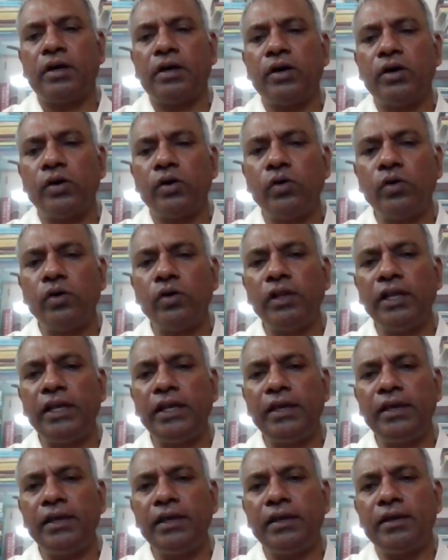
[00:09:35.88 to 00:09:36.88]

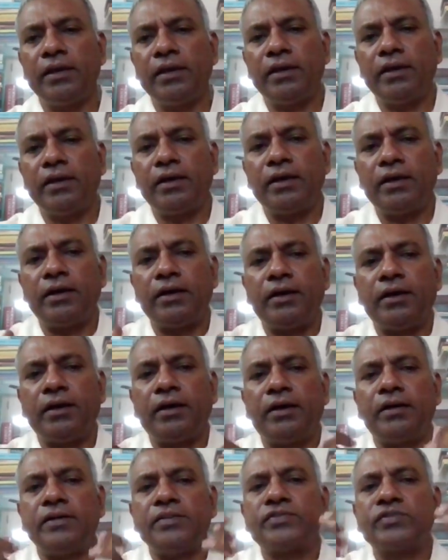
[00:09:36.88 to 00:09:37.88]
holy
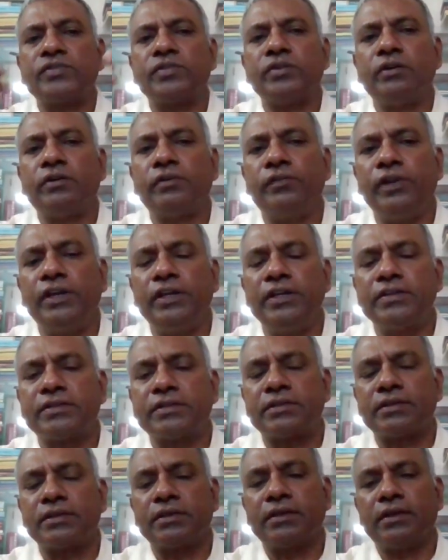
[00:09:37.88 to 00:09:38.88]

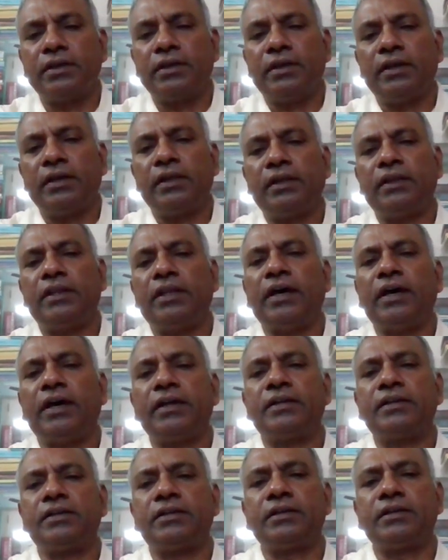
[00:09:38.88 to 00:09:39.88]
service
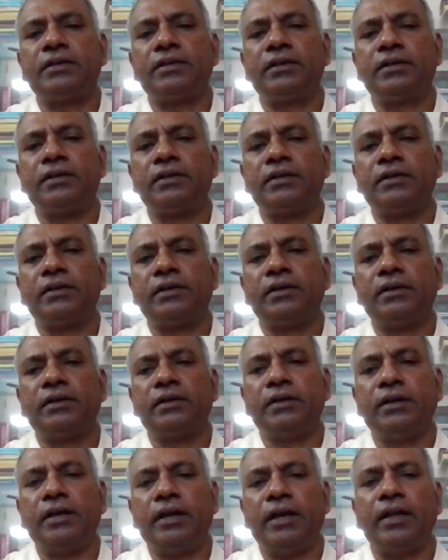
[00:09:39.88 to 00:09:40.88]
that
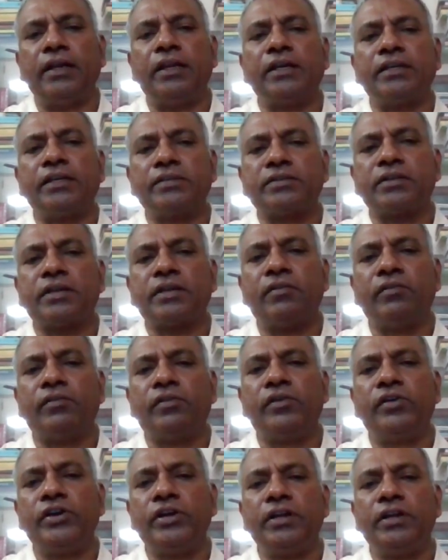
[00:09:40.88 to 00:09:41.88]
an
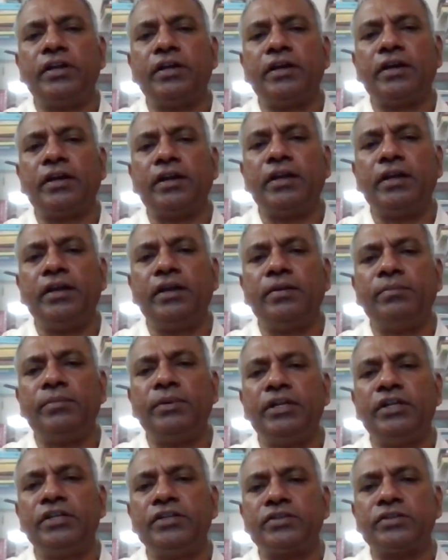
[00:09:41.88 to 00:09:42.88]
extraordinary
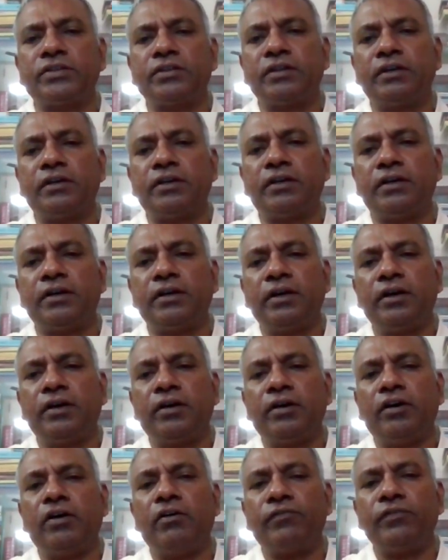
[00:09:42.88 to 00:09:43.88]
minister
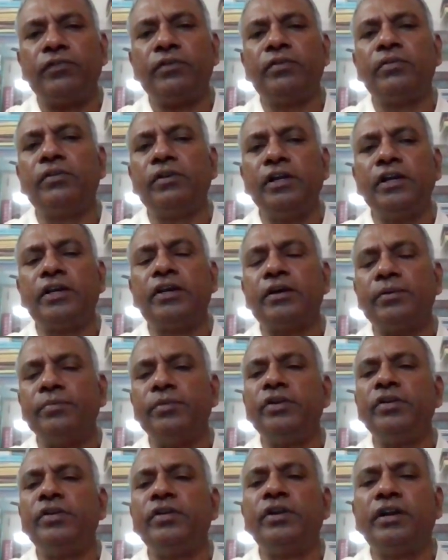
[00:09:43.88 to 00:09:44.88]
of Holy
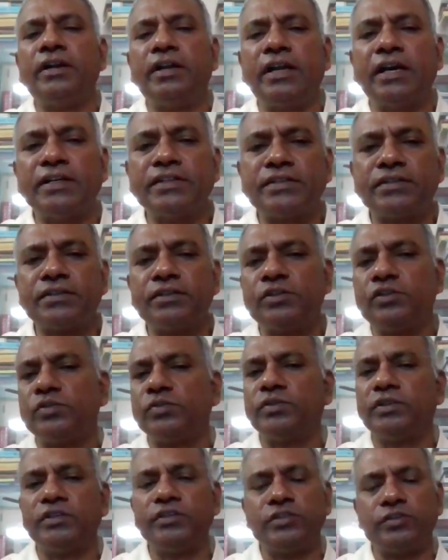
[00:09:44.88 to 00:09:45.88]
Communion does
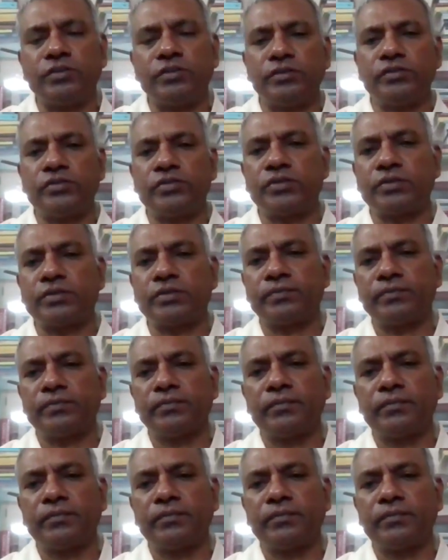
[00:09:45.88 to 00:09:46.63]
to the church.